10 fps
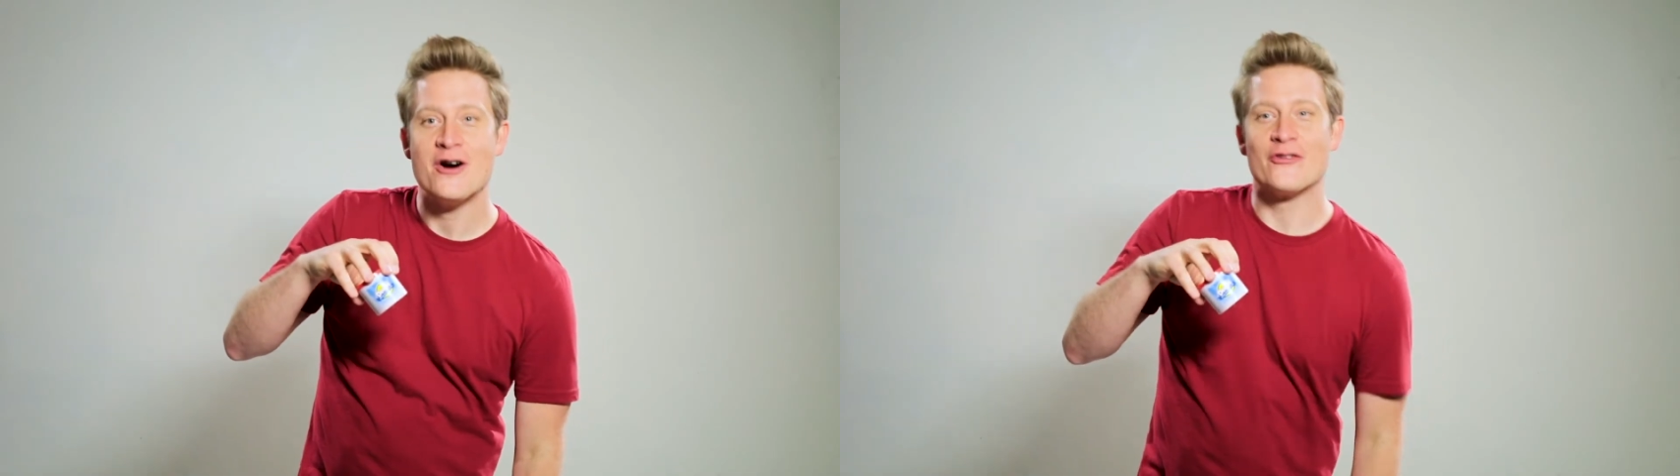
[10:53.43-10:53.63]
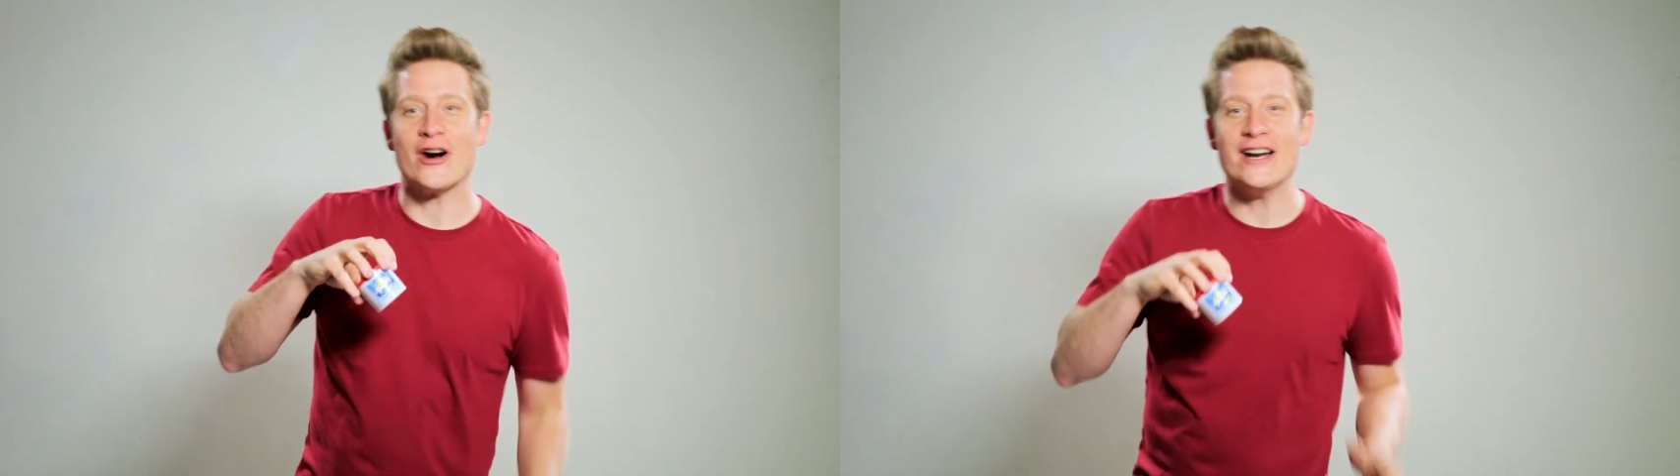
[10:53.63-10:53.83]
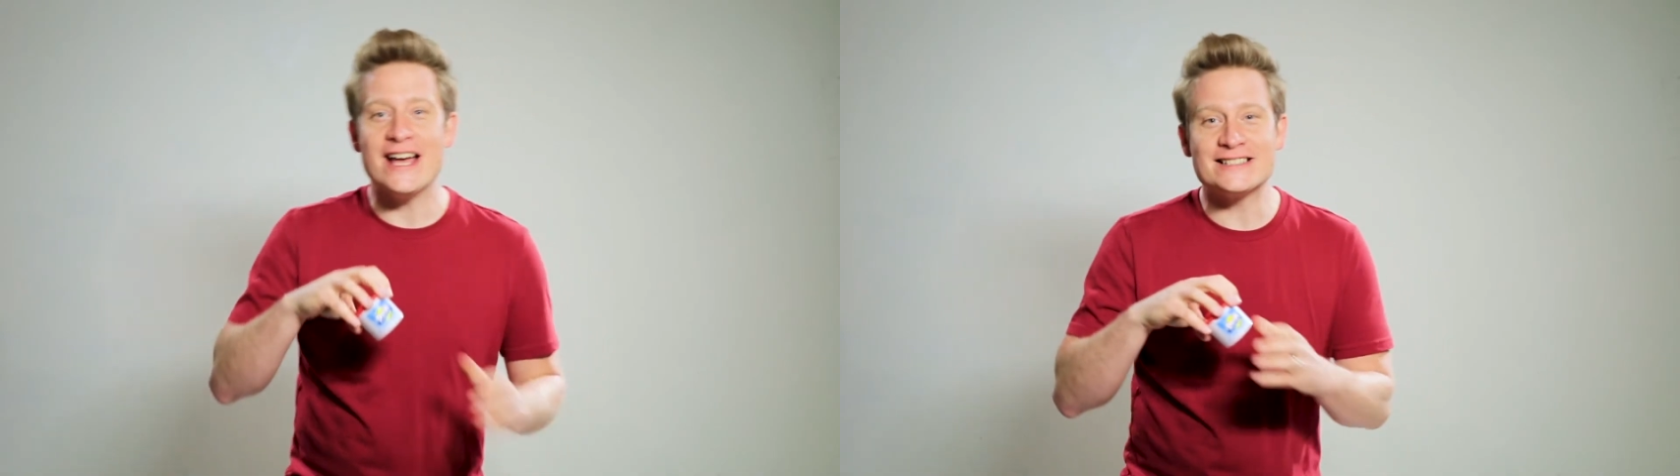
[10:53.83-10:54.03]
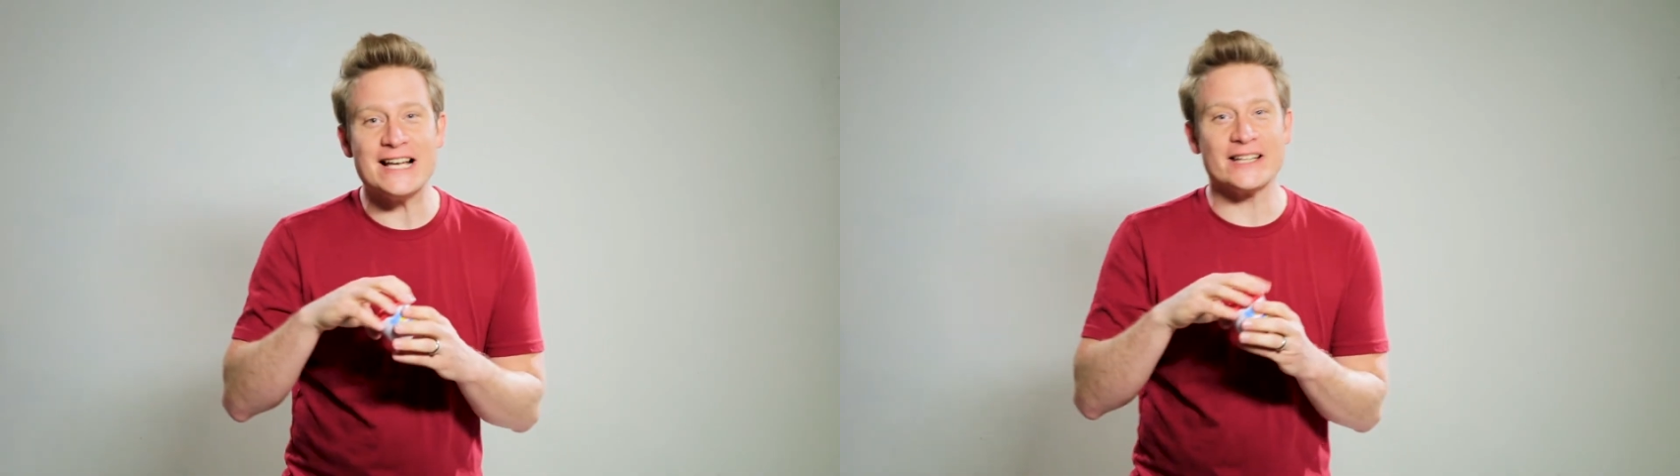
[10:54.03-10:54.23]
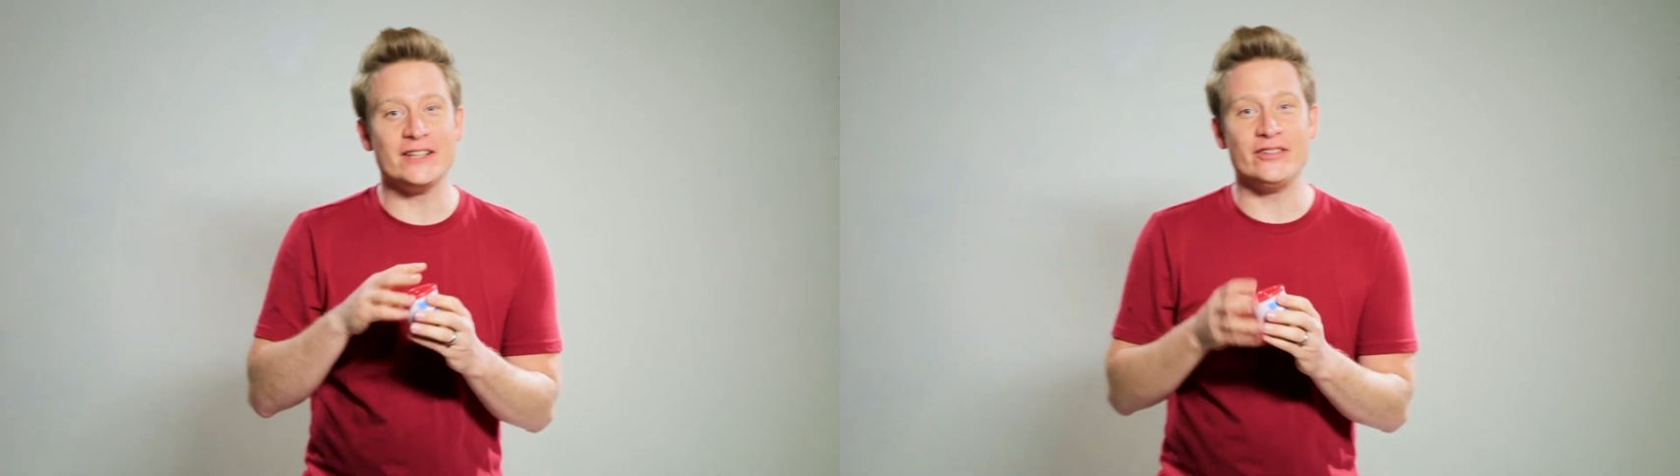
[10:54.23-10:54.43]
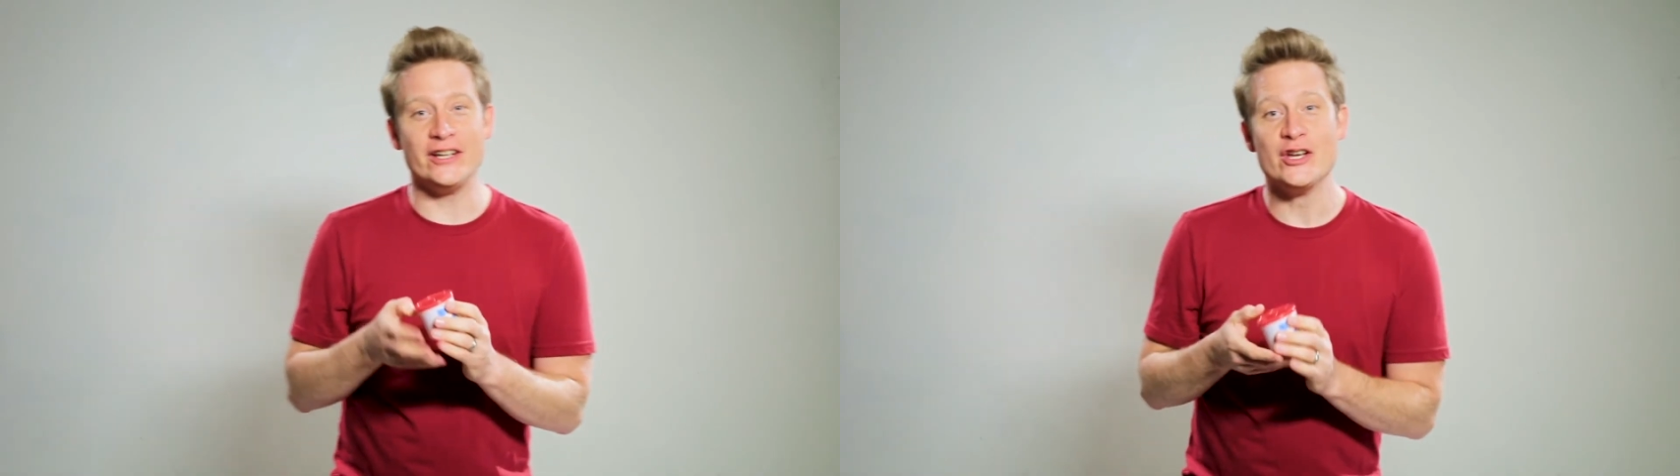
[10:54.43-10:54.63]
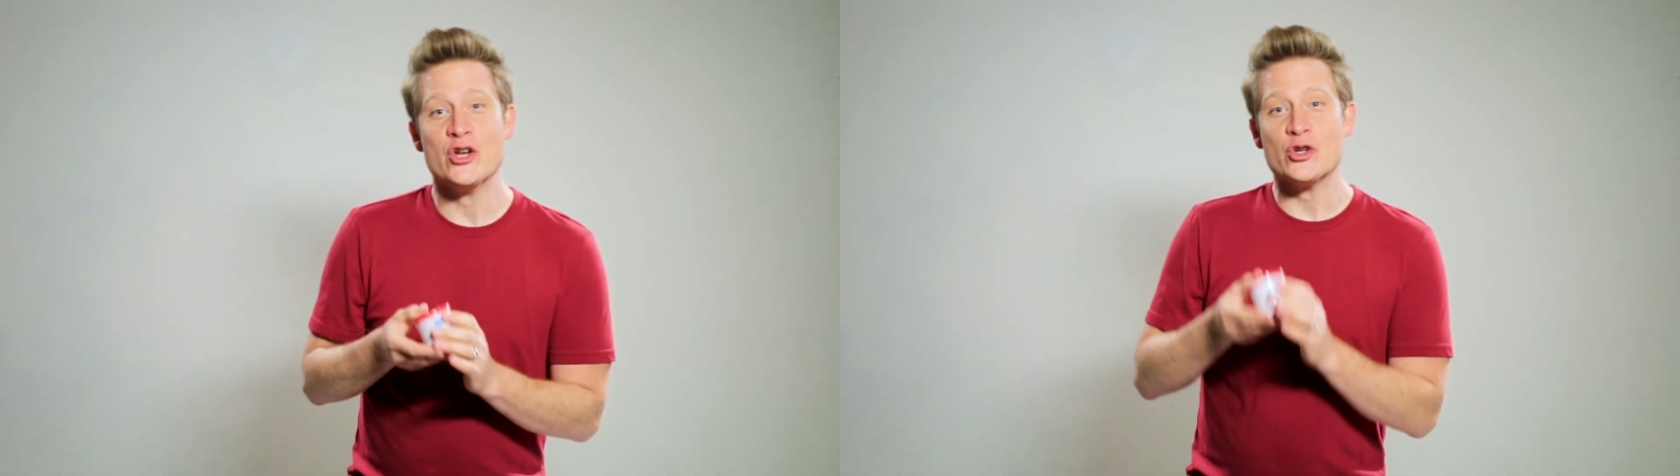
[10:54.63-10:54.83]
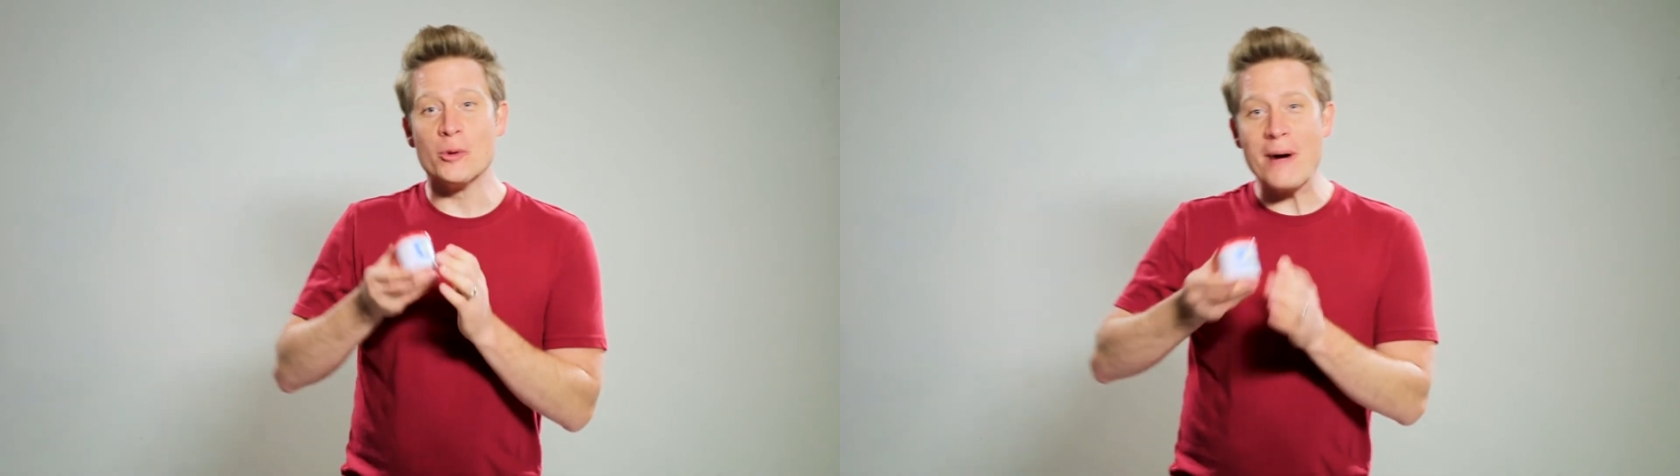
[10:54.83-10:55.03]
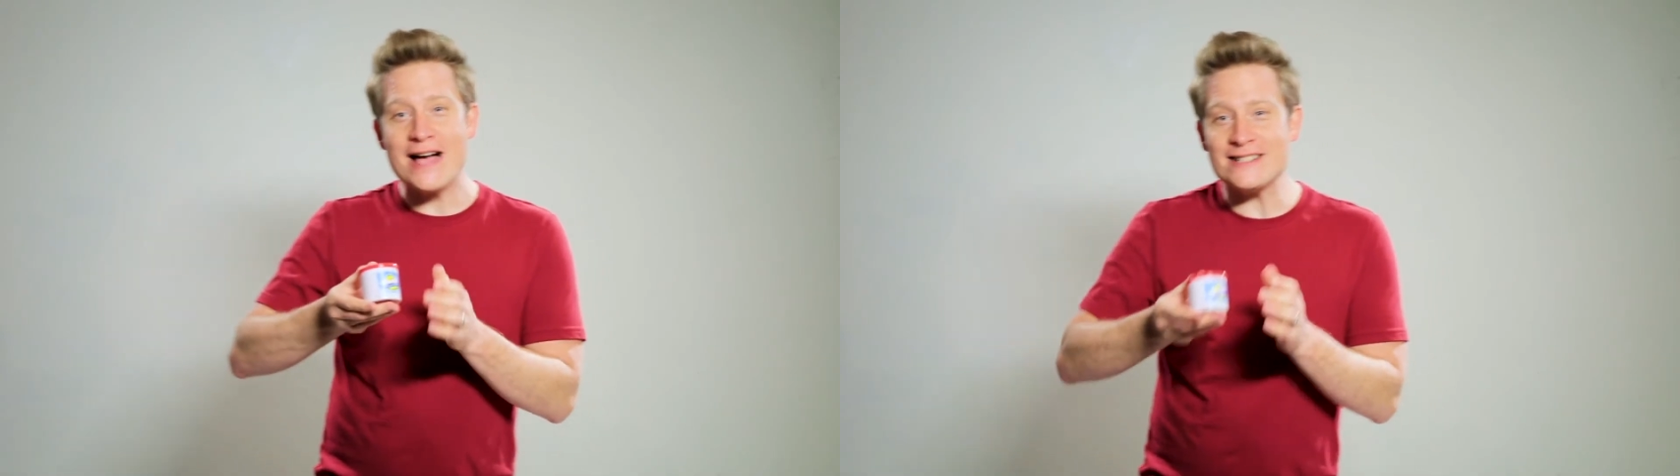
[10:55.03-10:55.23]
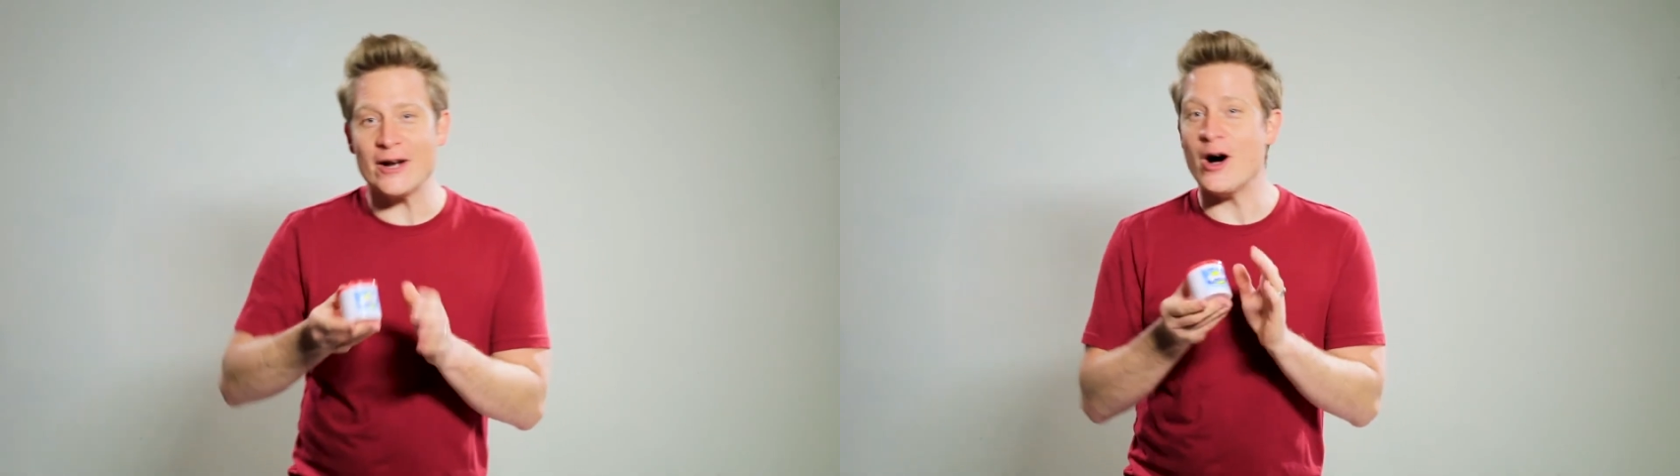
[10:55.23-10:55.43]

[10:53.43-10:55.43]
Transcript: For our next activity, you'll pass out